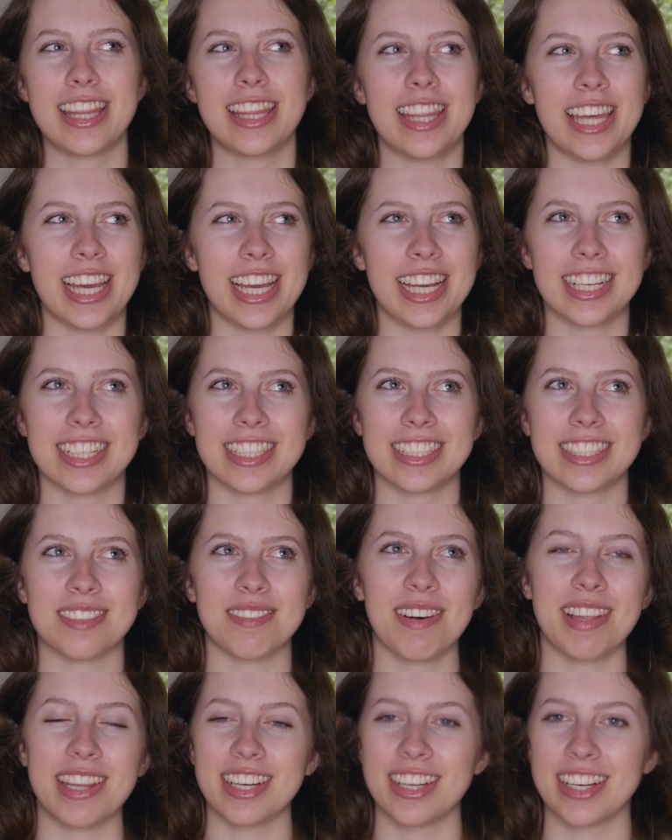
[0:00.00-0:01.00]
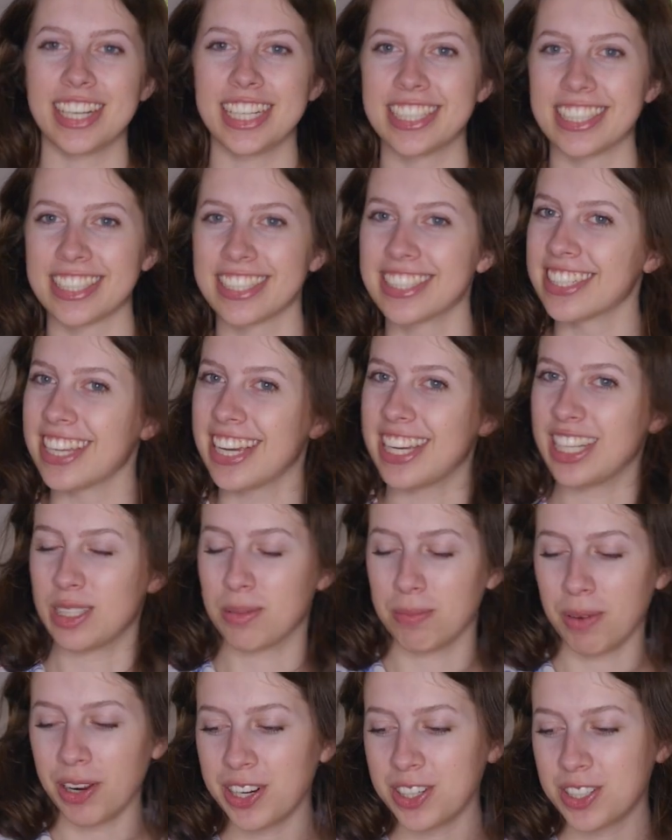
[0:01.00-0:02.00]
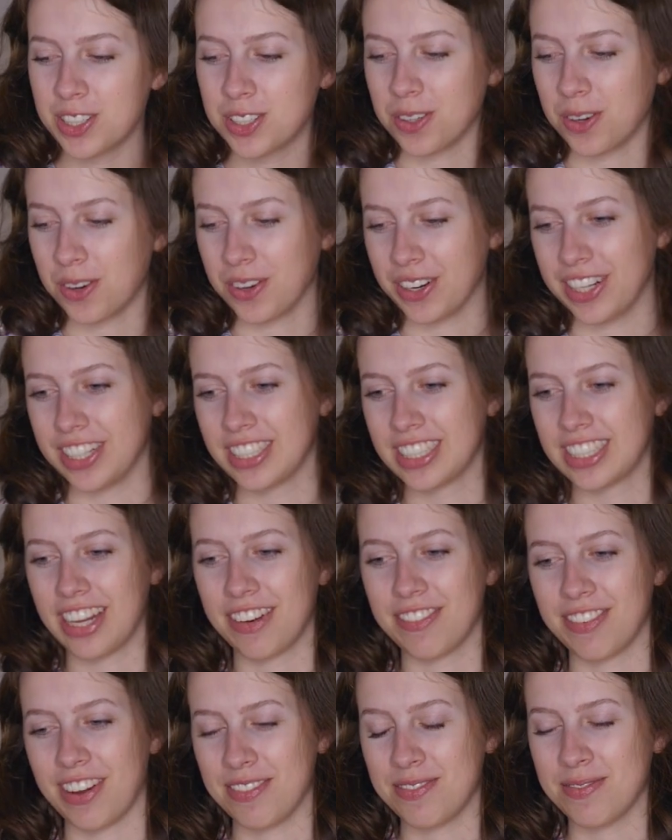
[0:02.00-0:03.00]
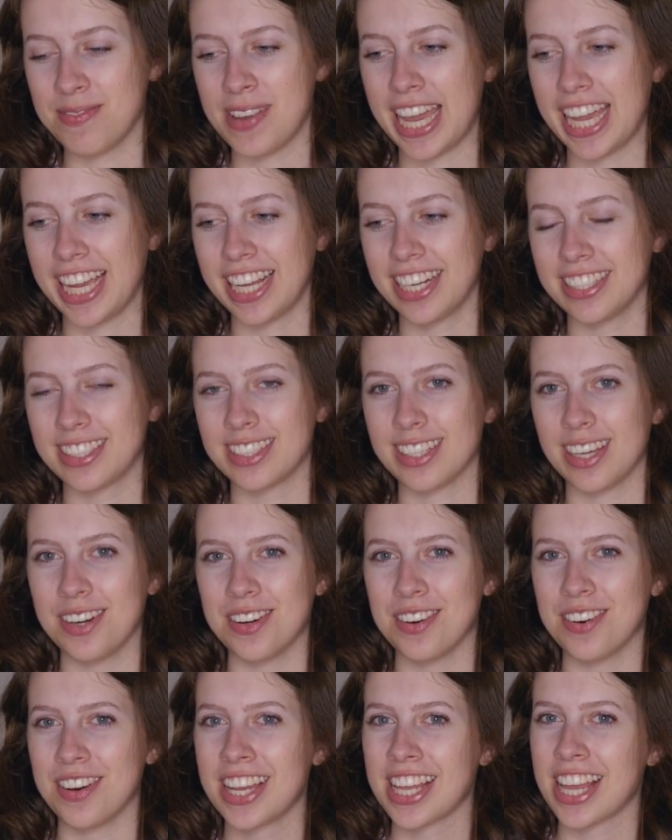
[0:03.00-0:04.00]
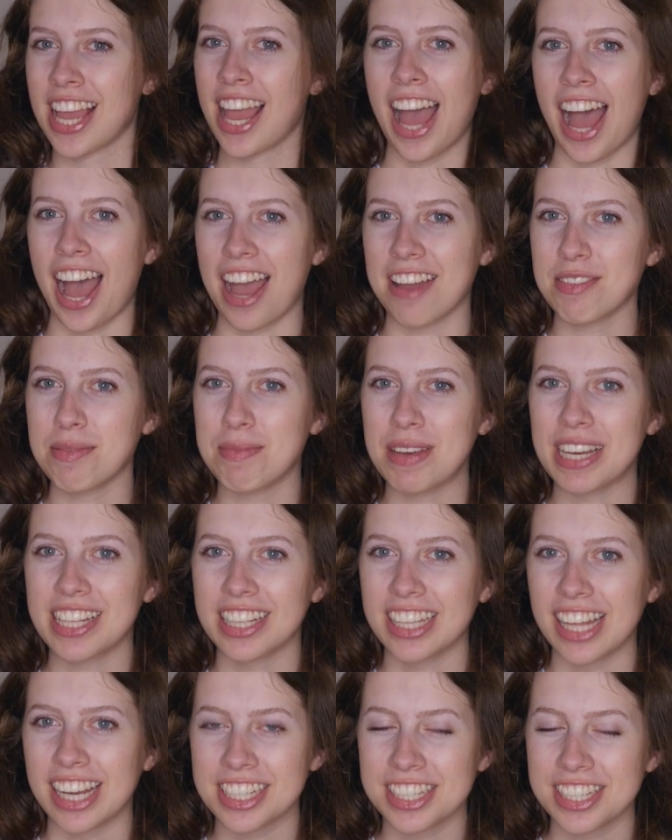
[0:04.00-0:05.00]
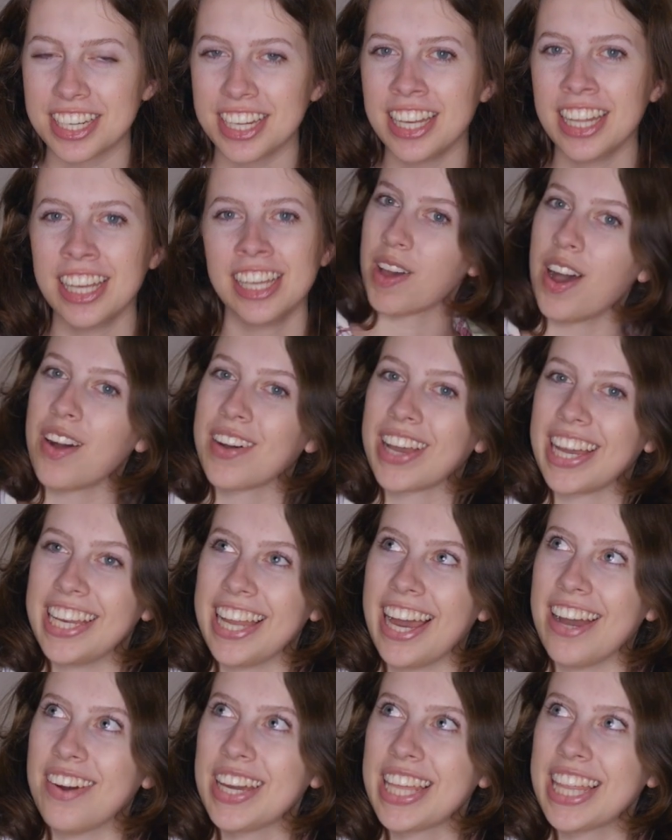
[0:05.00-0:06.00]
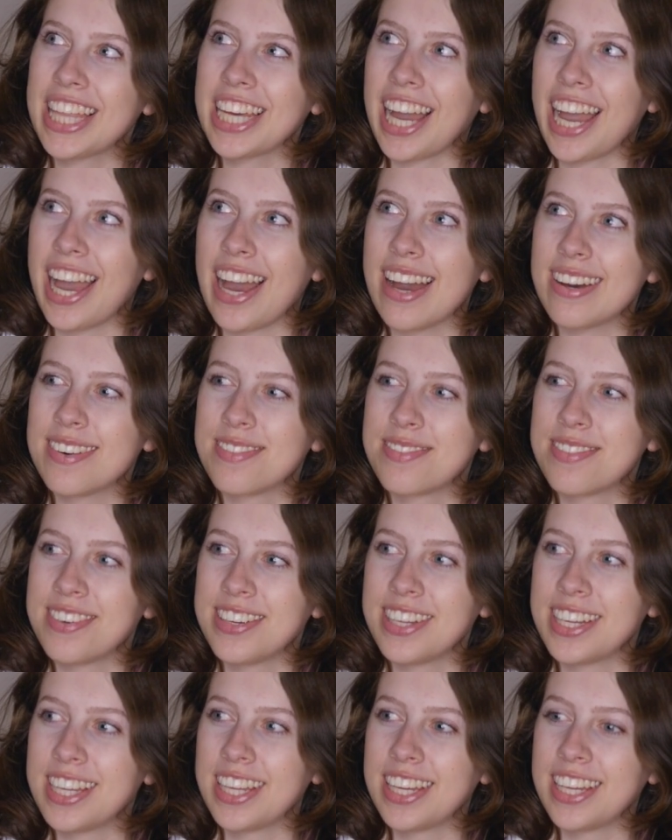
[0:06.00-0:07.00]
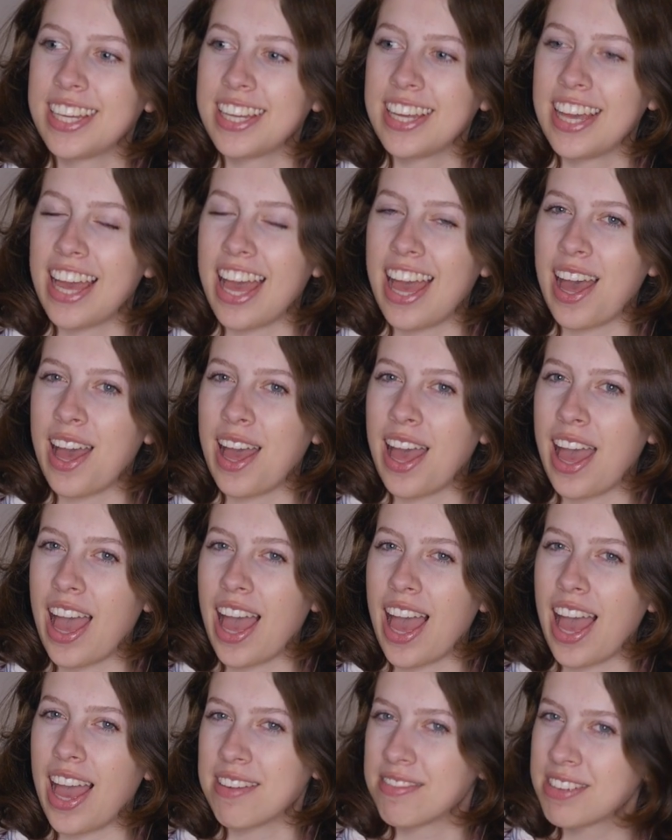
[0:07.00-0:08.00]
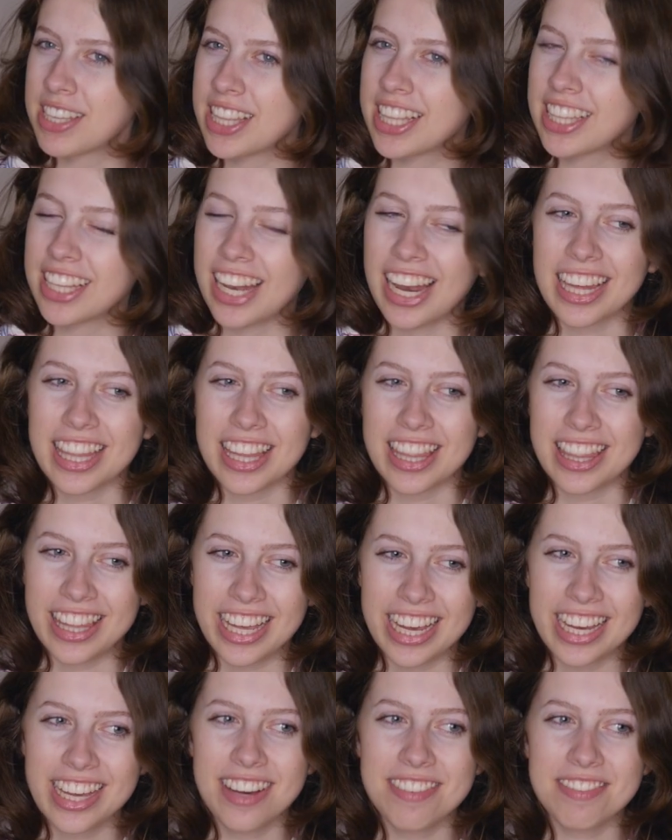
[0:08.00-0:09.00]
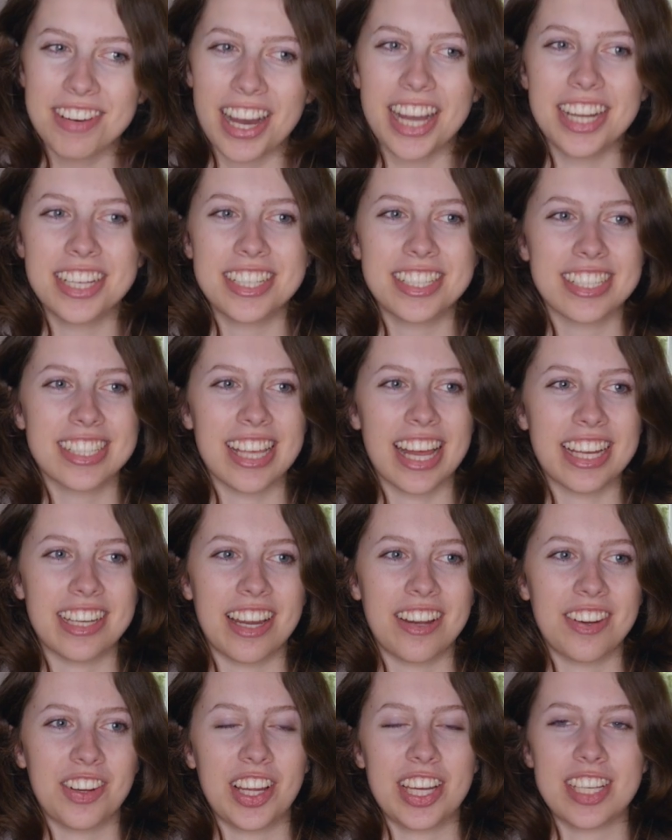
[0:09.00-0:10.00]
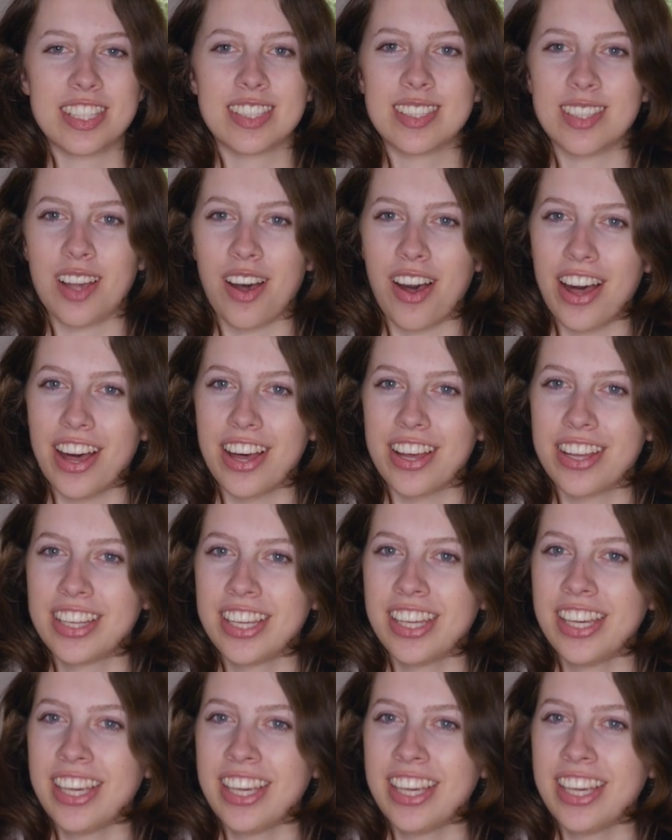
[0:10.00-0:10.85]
things, whether it's his merch or stuff I've made, so I have a big collection. Okay, now I think I have everything that I could think of. I just sat down and I saw